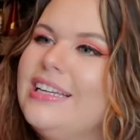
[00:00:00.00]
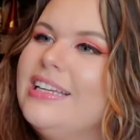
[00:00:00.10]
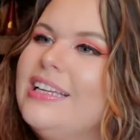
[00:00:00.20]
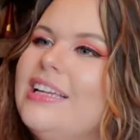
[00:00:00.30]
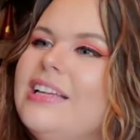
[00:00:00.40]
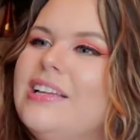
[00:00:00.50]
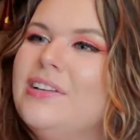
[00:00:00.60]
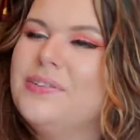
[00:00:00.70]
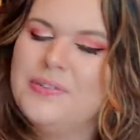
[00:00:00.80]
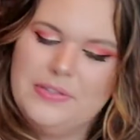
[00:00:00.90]

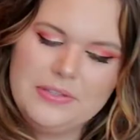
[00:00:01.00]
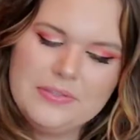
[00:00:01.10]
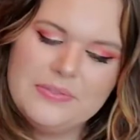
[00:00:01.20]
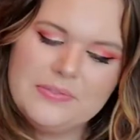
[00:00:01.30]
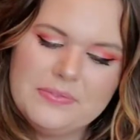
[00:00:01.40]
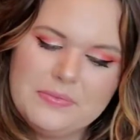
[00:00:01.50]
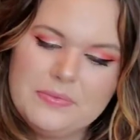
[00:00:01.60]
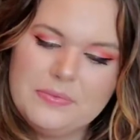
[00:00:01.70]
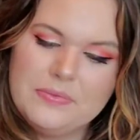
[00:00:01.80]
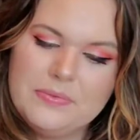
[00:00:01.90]

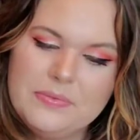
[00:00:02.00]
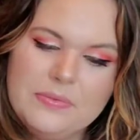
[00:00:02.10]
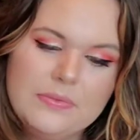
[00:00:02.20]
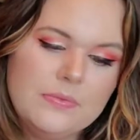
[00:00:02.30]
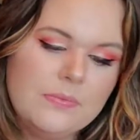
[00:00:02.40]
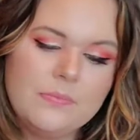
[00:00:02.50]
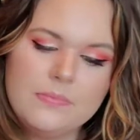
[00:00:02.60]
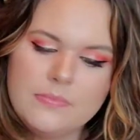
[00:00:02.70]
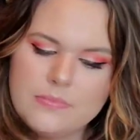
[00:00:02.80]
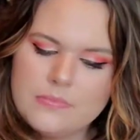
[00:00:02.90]

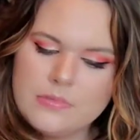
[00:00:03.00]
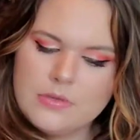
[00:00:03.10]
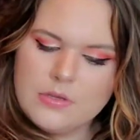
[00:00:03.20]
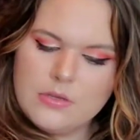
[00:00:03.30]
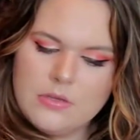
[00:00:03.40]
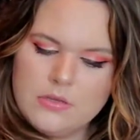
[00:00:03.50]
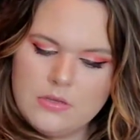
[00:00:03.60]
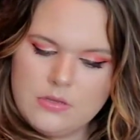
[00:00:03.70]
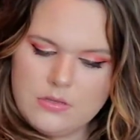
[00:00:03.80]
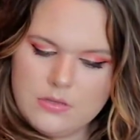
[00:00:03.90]

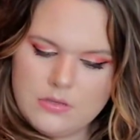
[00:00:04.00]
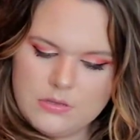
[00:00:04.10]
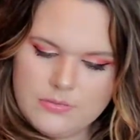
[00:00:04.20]
(silent)